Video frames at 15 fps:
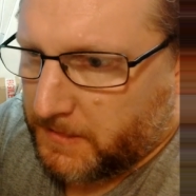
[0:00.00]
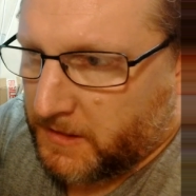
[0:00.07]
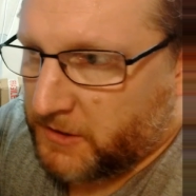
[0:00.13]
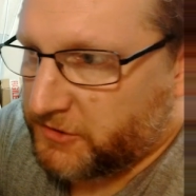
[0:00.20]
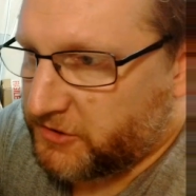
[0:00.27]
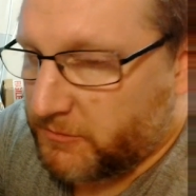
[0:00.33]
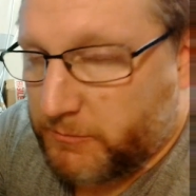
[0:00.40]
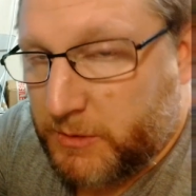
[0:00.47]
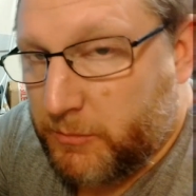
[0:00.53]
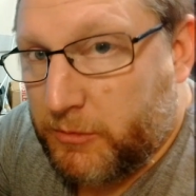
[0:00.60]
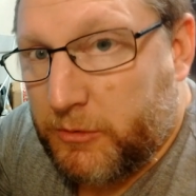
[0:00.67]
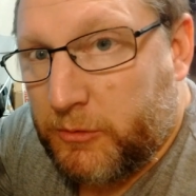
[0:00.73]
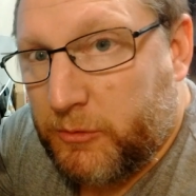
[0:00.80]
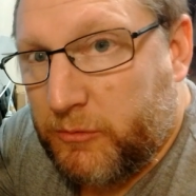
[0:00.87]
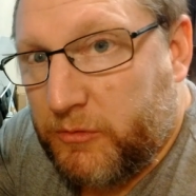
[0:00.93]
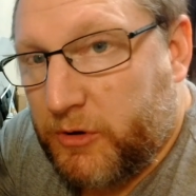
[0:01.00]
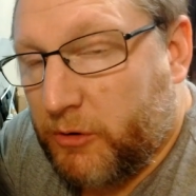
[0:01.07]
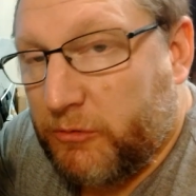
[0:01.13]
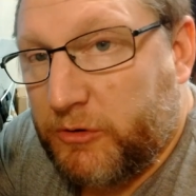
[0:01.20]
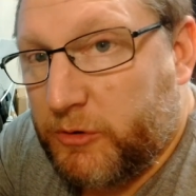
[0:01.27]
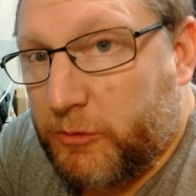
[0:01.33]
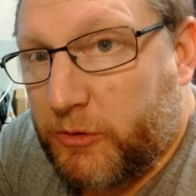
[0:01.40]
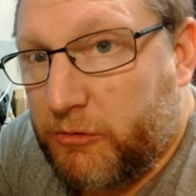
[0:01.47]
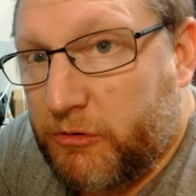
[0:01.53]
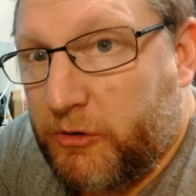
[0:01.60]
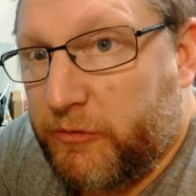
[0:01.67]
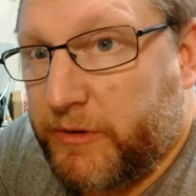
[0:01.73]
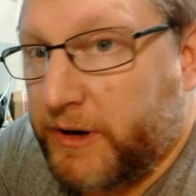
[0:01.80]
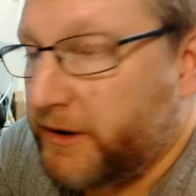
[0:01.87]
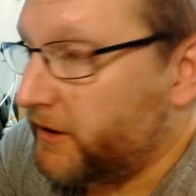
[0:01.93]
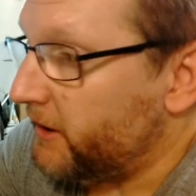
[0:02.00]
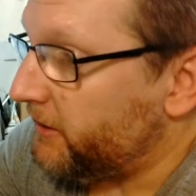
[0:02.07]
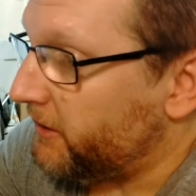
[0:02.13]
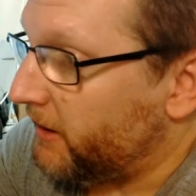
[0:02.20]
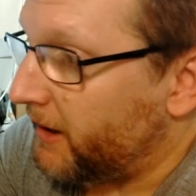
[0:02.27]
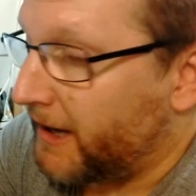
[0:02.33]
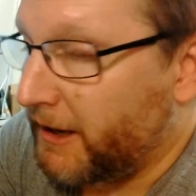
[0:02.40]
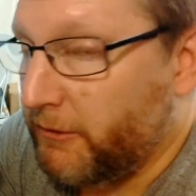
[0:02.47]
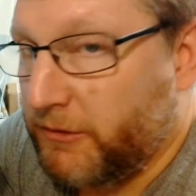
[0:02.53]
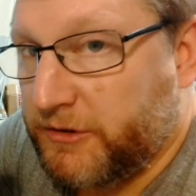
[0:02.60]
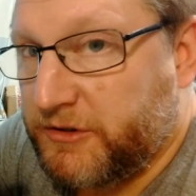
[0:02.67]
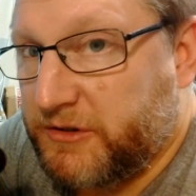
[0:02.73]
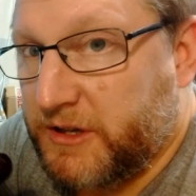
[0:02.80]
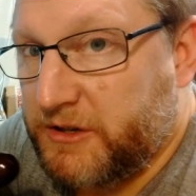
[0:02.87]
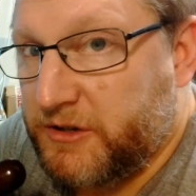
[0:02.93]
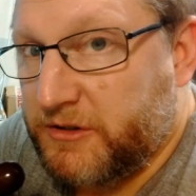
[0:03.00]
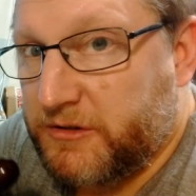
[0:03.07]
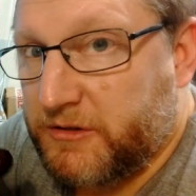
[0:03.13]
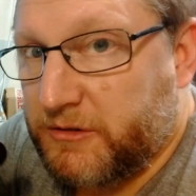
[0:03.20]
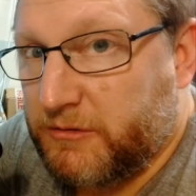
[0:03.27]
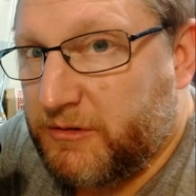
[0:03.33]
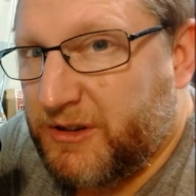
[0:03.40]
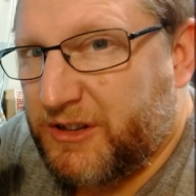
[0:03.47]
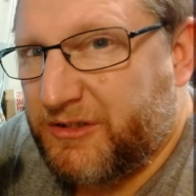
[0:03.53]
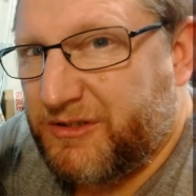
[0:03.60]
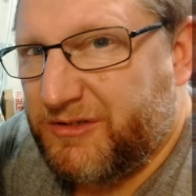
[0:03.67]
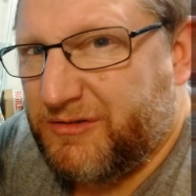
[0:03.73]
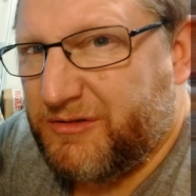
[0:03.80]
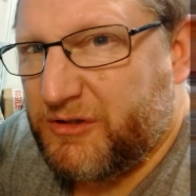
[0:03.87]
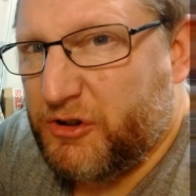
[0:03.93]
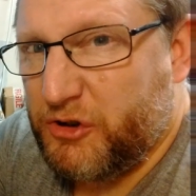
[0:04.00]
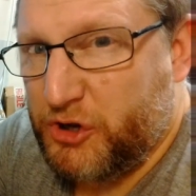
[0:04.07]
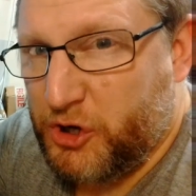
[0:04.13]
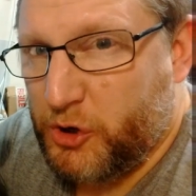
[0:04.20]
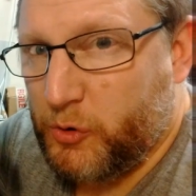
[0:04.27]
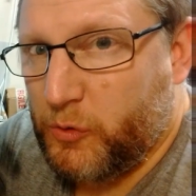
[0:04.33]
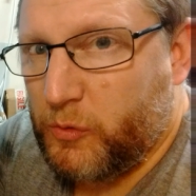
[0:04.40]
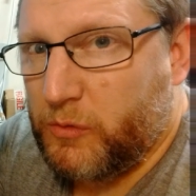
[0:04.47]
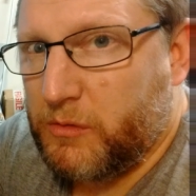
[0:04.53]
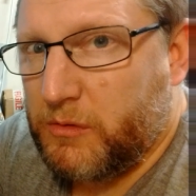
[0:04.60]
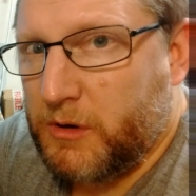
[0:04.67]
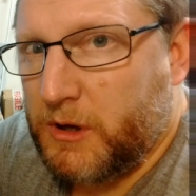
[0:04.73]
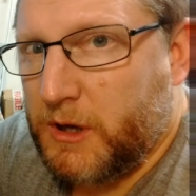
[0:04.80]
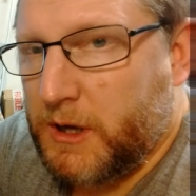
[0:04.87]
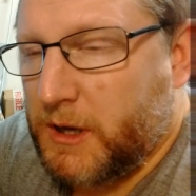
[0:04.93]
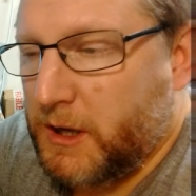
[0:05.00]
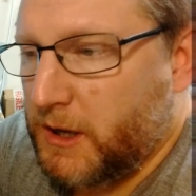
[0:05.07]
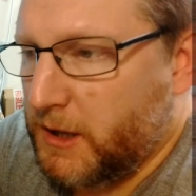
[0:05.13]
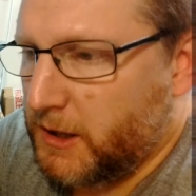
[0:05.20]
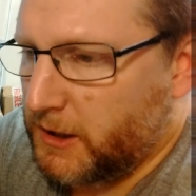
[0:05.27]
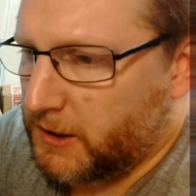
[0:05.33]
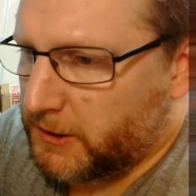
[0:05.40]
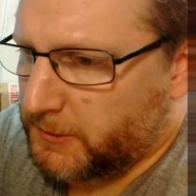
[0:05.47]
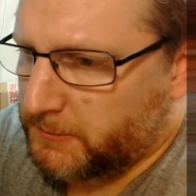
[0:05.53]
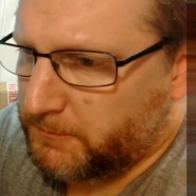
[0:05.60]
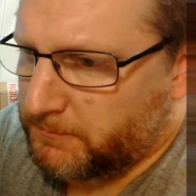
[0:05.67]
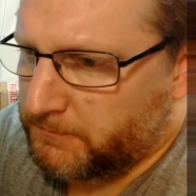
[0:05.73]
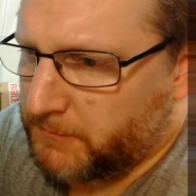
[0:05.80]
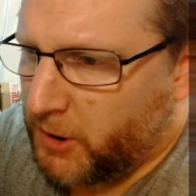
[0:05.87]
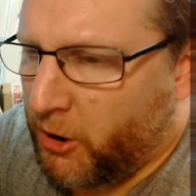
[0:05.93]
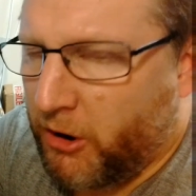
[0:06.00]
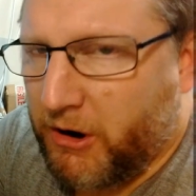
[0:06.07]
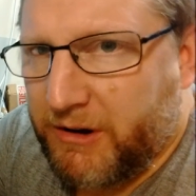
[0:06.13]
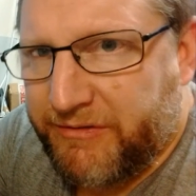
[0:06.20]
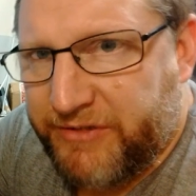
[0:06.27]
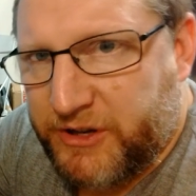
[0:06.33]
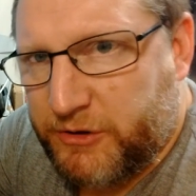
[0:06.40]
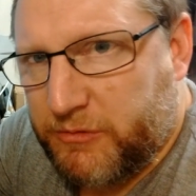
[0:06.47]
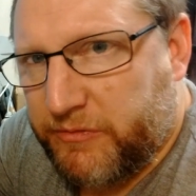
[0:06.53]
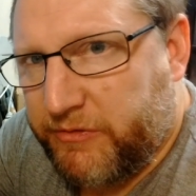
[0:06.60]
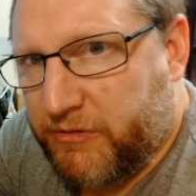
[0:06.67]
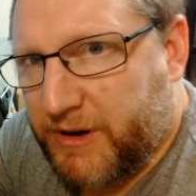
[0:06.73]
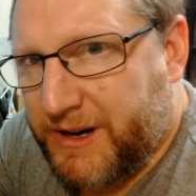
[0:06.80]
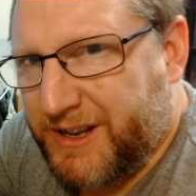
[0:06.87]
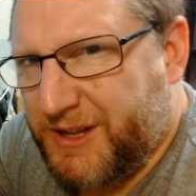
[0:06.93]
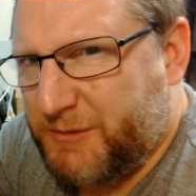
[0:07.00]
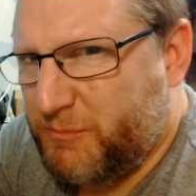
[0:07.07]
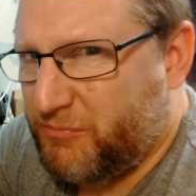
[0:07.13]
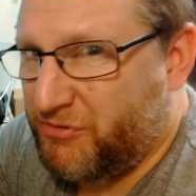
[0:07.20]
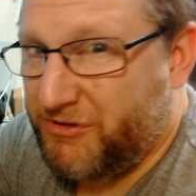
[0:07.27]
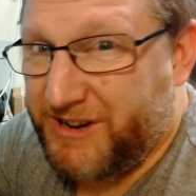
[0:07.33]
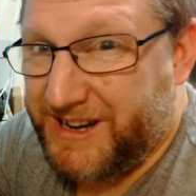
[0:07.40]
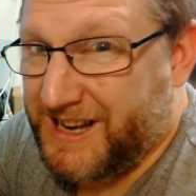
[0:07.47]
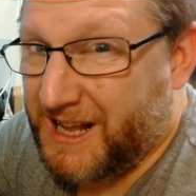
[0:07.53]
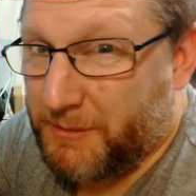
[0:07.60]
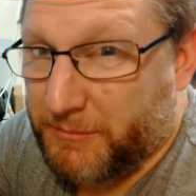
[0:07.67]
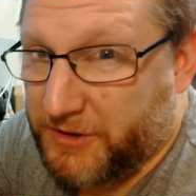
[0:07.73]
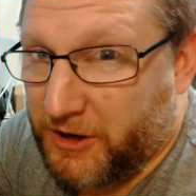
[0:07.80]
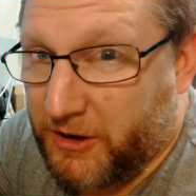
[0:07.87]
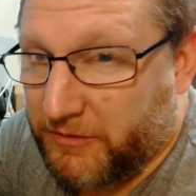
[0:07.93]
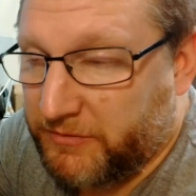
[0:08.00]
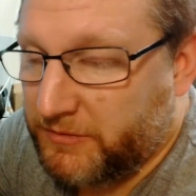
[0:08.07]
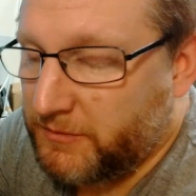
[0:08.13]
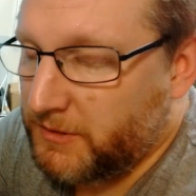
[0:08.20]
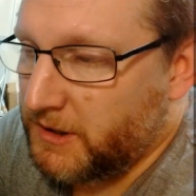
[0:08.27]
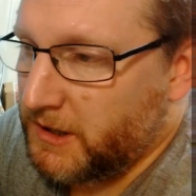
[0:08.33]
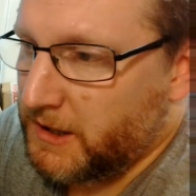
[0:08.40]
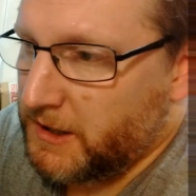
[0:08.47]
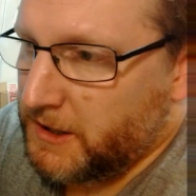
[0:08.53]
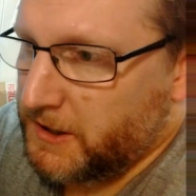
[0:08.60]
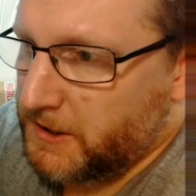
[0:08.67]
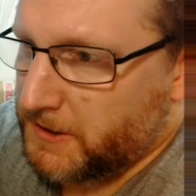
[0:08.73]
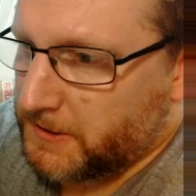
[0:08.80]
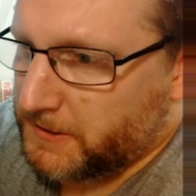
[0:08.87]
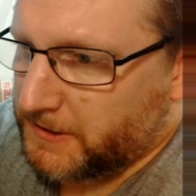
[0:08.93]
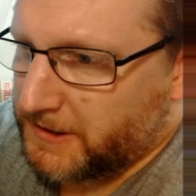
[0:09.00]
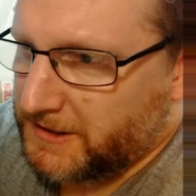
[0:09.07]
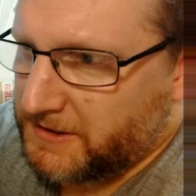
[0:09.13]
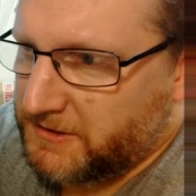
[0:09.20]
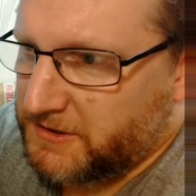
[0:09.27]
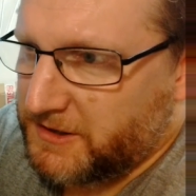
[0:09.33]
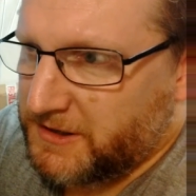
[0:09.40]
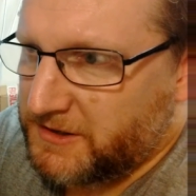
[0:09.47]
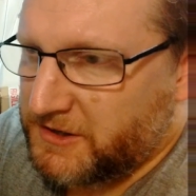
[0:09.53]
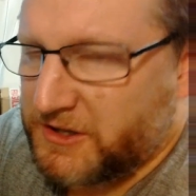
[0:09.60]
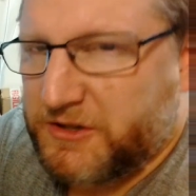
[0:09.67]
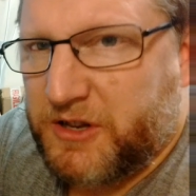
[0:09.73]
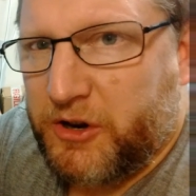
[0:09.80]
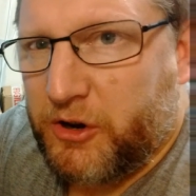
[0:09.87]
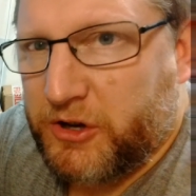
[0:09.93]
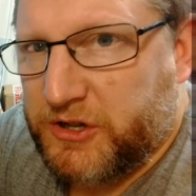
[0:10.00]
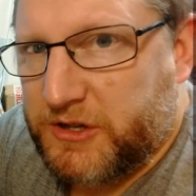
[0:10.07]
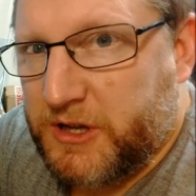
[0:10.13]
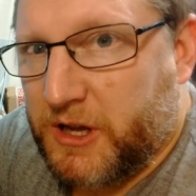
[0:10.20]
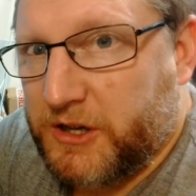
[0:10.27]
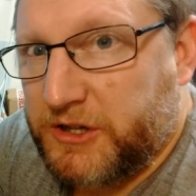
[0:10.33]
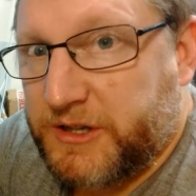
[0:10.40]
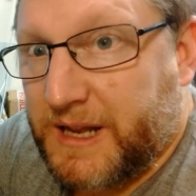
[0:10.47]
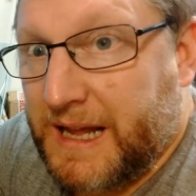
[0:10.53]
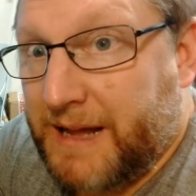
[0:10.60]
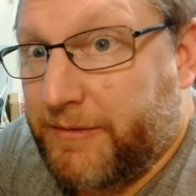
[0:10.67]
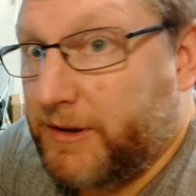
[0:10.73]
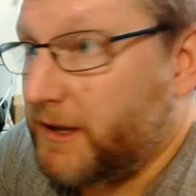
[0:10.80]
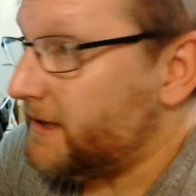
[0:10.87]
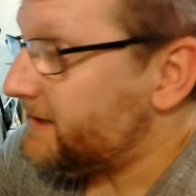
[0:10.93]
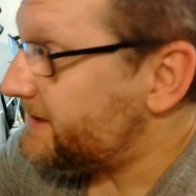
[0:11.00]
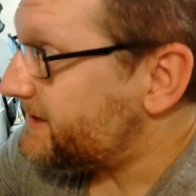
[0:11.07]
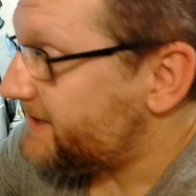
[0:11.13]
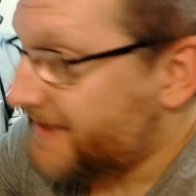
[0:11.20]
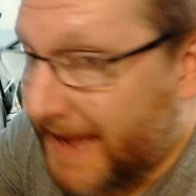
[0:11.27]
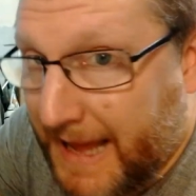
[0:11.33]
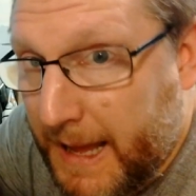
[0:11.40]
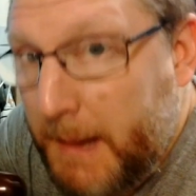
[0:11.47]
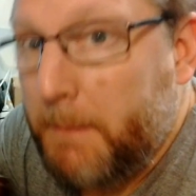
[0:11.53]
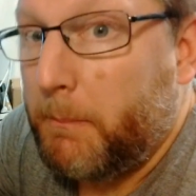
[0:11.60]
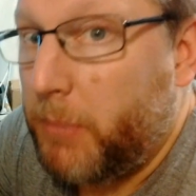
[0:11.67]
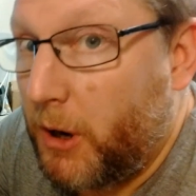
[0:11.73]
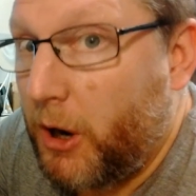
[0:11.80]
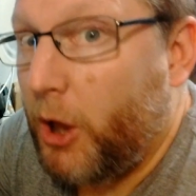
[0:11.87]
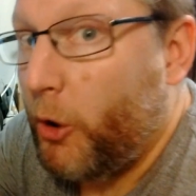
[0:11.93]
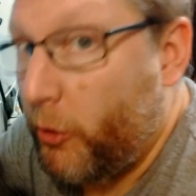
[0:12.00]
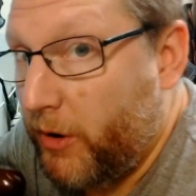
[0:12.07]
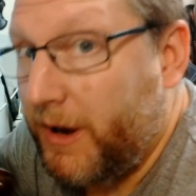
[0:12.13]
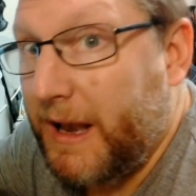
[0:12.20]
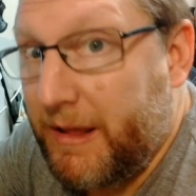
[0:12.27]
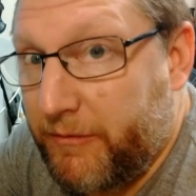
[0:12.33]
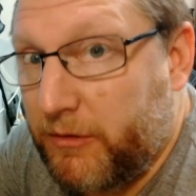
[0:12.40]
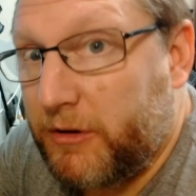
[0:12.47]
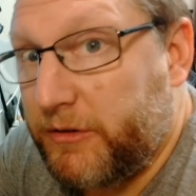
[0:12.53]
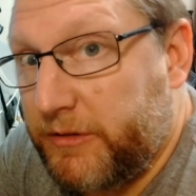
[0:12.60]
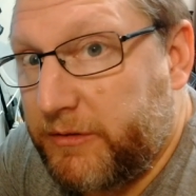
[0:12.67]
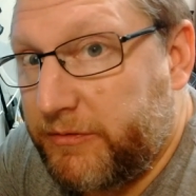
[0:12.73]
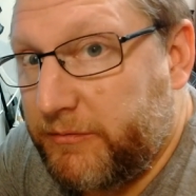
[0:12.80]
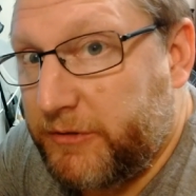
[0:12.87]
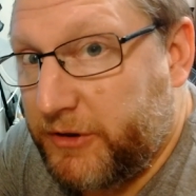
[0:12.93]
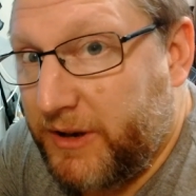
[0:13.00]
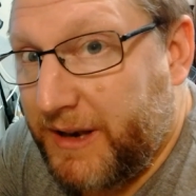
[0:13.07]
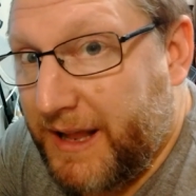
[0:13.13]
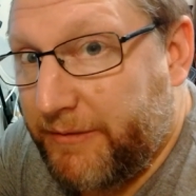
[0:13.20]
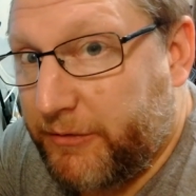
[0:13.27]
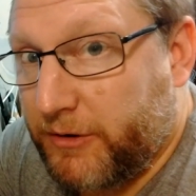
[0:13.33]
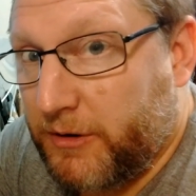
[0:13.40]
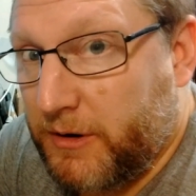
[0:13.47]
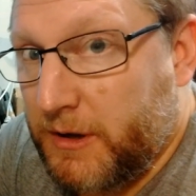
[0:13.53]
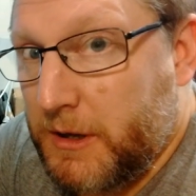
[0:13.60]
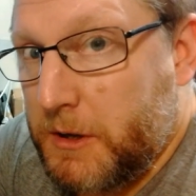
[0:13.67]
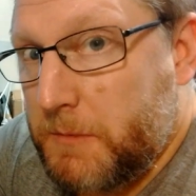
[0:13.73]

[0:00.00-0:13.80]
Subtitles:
There are some people who don't do a groove and allow the stitches to, because the new artificial thread is pretty damn tough. It's just a nice touch to have it sat below the level of the lever,